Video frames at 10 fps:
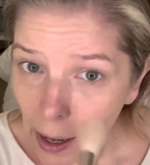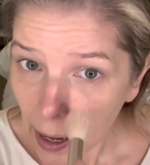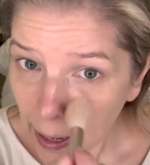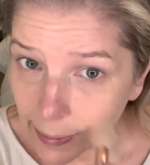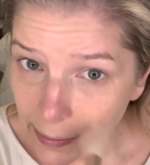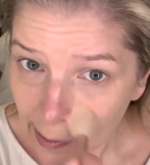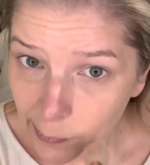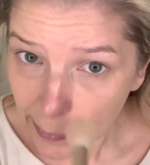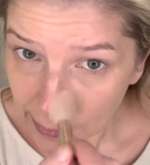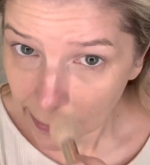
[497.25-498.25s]
I
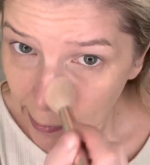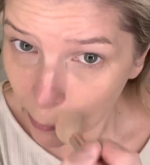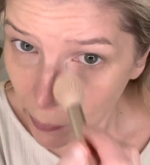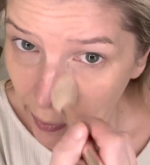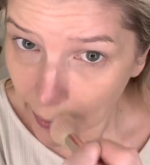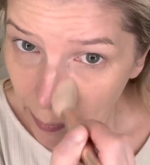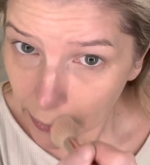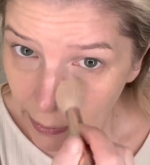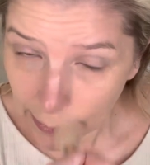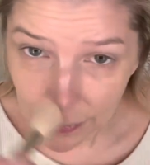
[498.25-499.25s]
definitely am one that
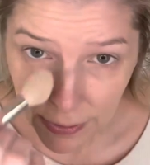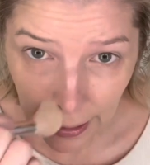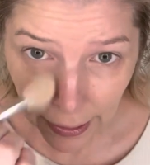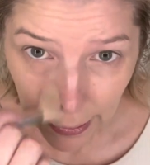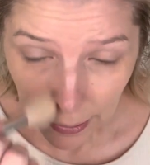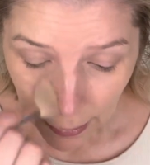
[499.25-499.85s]
believes that